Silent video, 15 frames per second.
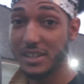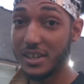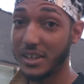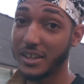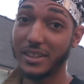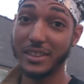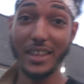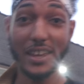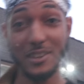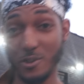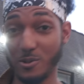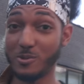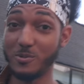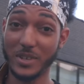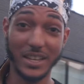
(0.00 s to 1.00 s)
Right. They
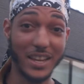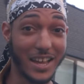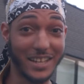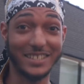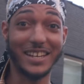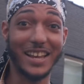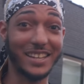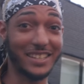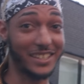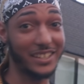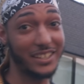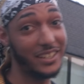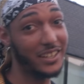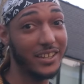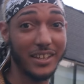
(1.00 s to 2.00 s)
know who we not jacking.
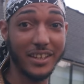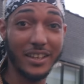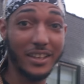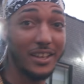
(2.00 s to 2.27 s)
Right.